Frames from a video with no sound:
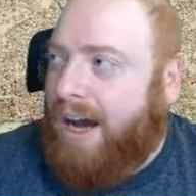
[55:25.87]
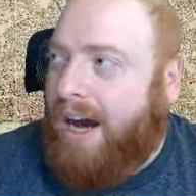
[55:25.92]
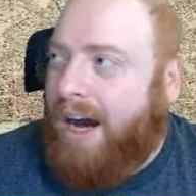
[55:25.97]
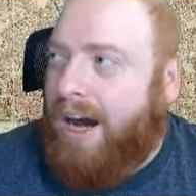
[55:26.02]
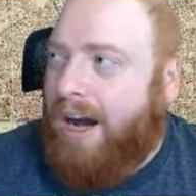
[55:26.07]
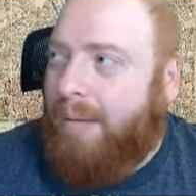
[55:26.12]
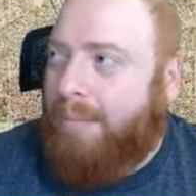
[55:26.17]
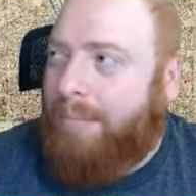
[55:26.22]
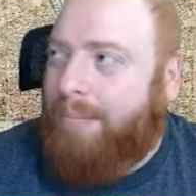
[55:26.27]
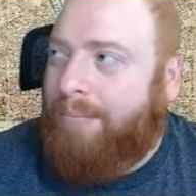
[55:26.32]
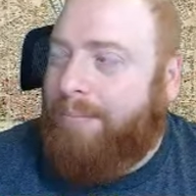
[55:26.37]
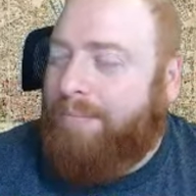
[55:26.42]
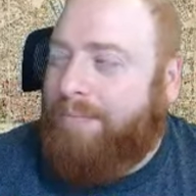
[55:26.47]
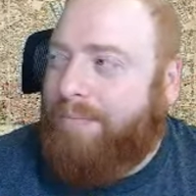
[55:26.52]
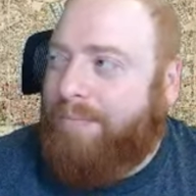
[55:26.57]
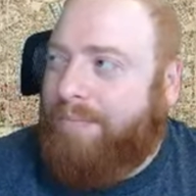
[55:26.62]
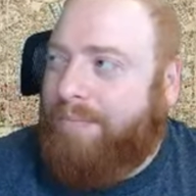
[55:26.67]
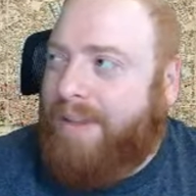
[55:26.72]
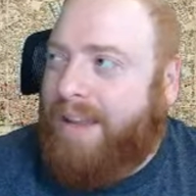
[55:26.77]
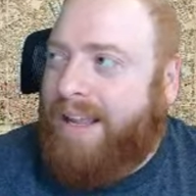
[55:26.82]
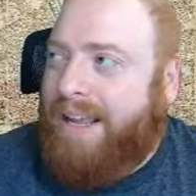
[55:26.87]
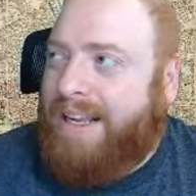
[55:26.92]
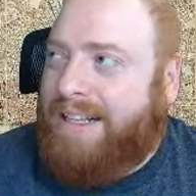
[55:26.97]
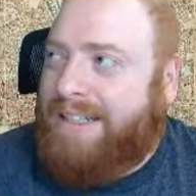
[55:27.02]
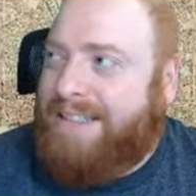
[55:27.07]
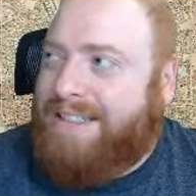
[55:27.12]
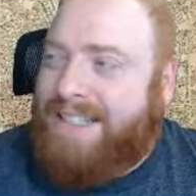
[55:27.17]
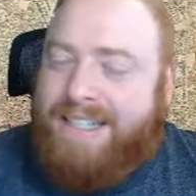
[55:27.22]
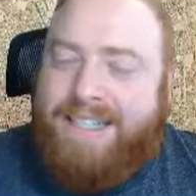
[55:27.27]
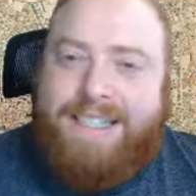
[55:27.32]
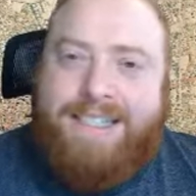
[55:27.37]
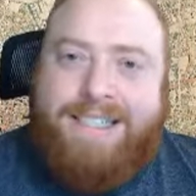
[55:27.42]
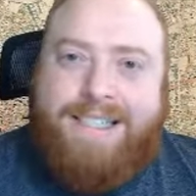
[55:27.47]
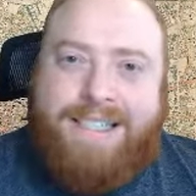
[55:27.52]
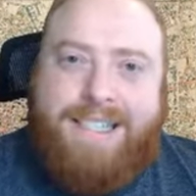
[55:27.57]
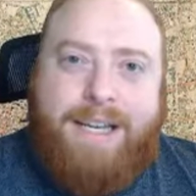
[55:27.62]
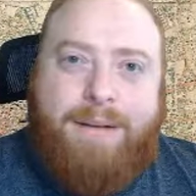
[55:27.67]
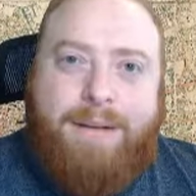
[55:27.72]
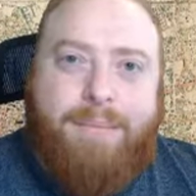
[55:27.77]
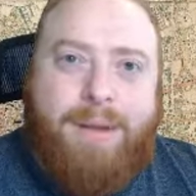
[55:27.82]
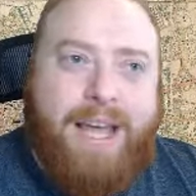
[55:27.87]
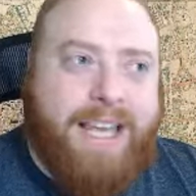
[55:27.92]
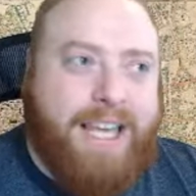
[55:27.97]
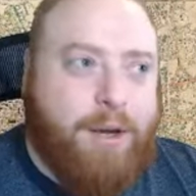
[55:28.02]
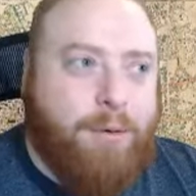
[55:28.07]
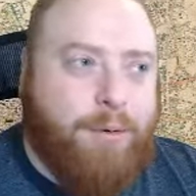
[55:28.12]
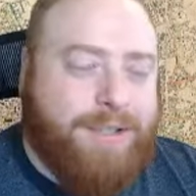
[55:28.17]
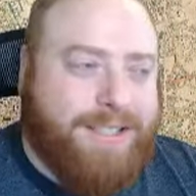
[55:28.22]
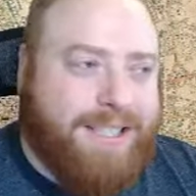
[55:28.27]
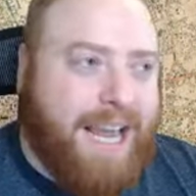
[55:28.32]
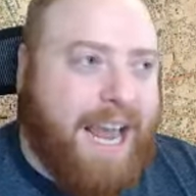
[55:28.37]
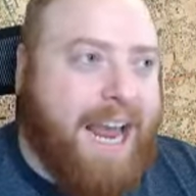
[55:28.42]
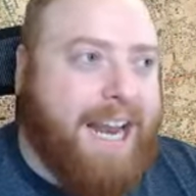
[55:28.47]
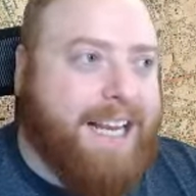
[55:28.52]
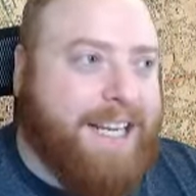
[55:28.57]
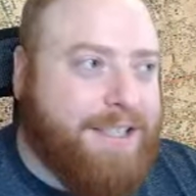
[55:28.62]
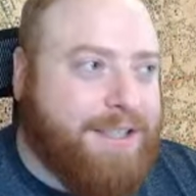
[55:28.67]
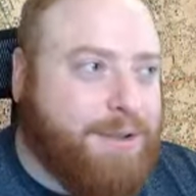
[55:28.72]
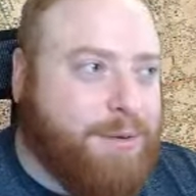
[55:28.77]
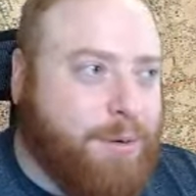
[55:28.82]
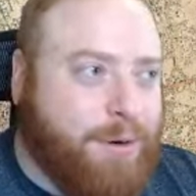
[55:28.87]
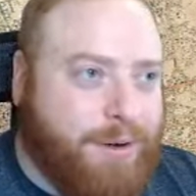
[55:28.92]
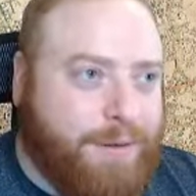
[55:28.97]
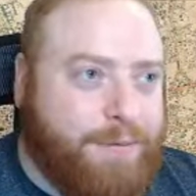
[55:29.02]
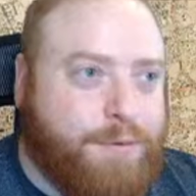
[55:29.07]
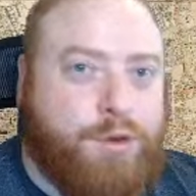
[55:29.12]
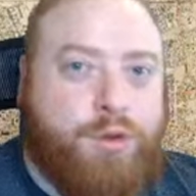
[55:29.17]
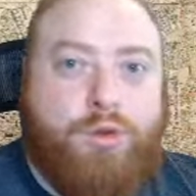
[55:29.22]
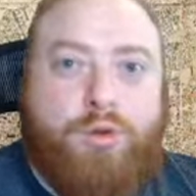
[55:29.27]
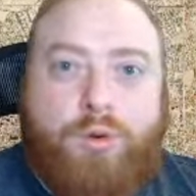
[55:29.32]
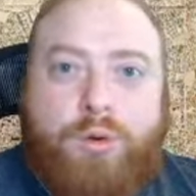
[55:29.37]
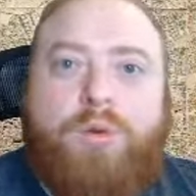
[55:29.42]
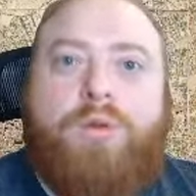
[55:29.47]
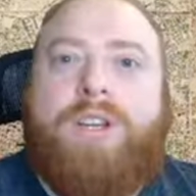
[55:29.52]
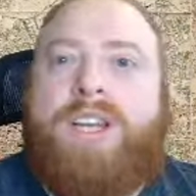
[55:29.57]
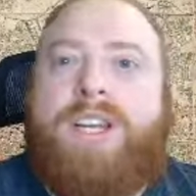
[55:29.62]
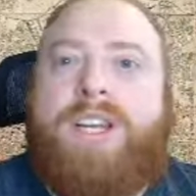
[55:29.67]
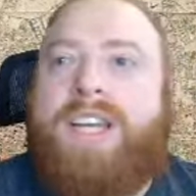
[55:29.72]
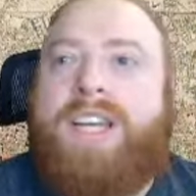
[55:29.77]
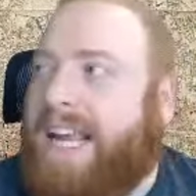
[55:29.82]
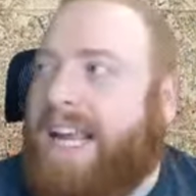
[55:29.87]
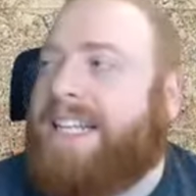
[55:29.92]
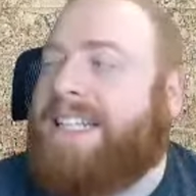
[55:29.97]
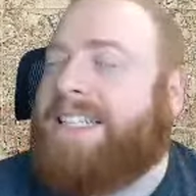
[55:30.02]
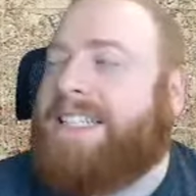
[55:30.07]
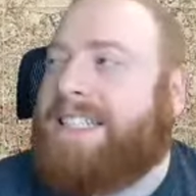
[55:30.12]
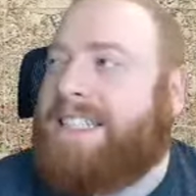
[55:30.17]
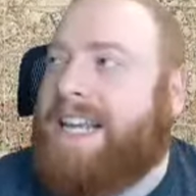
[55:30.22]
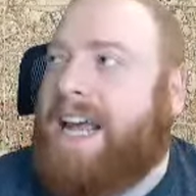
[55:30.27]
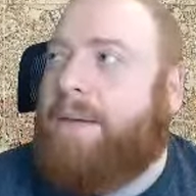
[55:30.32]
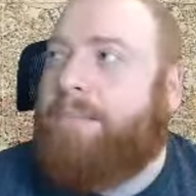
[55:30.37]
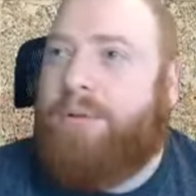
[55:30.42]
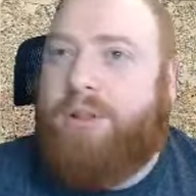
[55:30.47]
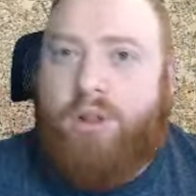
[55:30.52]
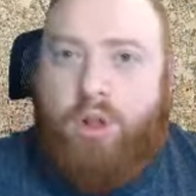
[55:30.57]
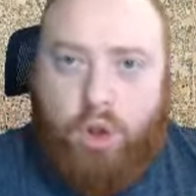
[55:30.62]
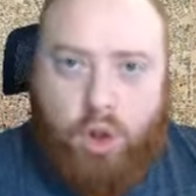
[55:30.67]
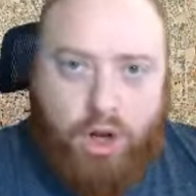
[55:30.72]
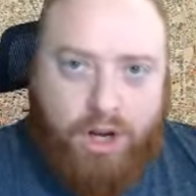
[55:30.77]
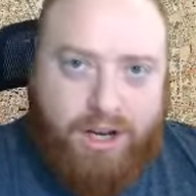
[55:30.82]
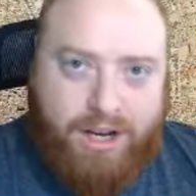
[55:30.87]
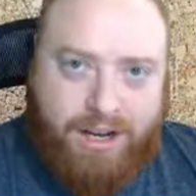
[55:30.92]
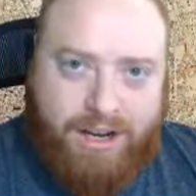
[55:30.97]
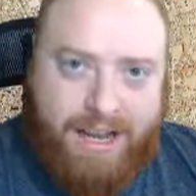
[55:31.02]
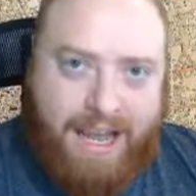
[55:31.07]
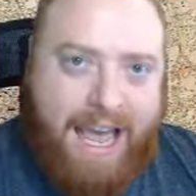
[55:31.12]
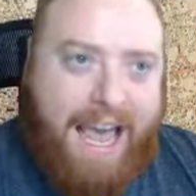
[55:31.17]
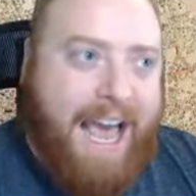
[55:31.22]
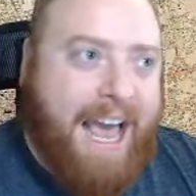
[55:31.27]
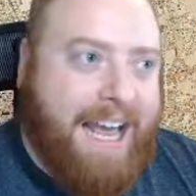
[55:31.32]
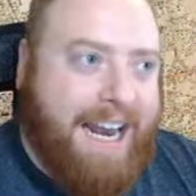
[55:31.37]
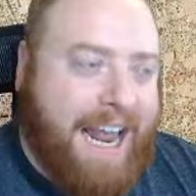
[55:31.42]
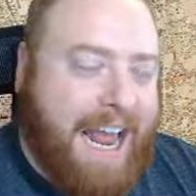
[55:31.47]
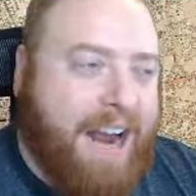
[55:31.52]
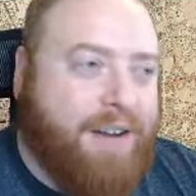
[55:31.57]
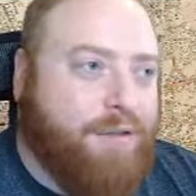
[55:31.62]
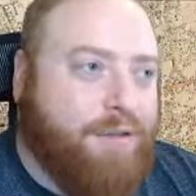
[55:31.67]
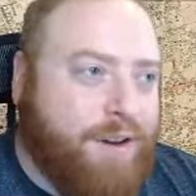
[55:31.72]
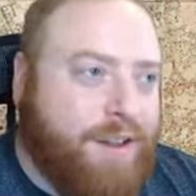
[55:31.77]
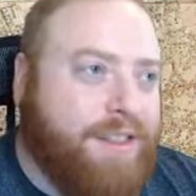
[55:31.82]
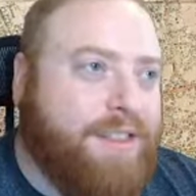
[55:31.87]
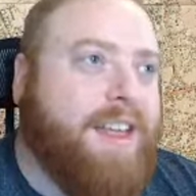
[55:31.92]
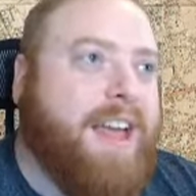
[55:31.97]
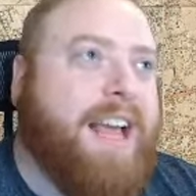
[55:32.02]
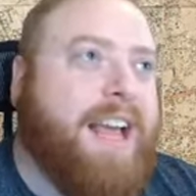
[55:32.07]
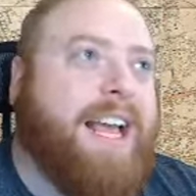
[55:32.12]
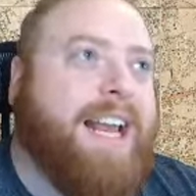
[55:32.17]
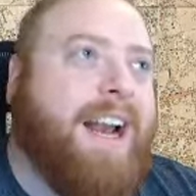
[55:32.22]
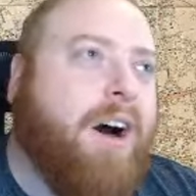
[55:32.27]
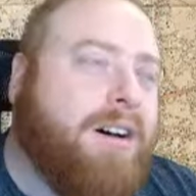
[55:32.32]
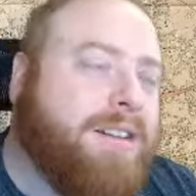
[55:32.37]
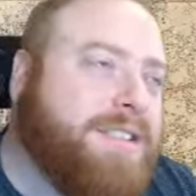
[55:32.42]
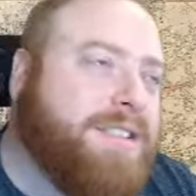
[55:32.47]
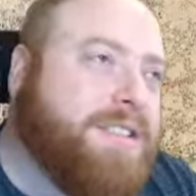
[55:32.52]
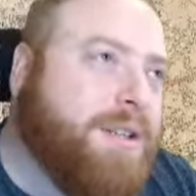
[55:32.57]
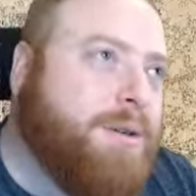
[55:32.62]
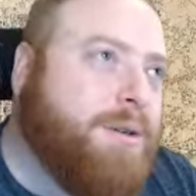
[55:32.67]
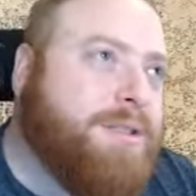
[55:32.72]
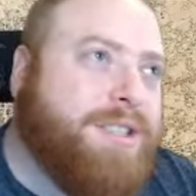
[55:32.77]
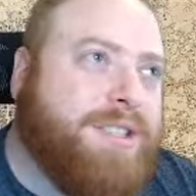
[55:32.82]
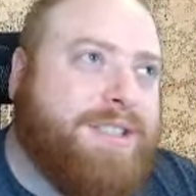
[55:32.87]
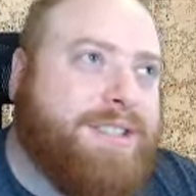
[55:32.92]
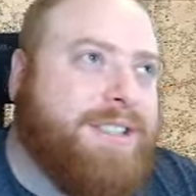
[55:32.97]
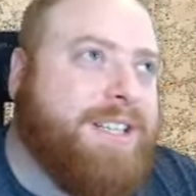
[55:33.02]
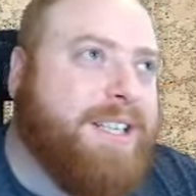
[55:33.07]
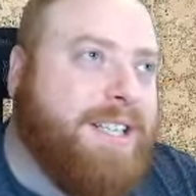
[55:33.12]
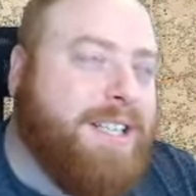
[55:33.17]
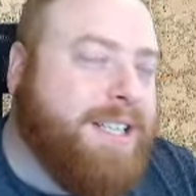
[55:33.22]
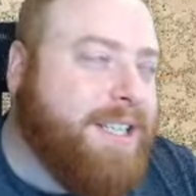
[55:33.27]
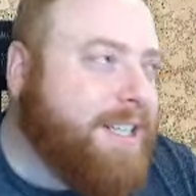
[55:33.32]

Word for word: Um, didn't seem like it was any sort of truly in depth look at everything. And also just,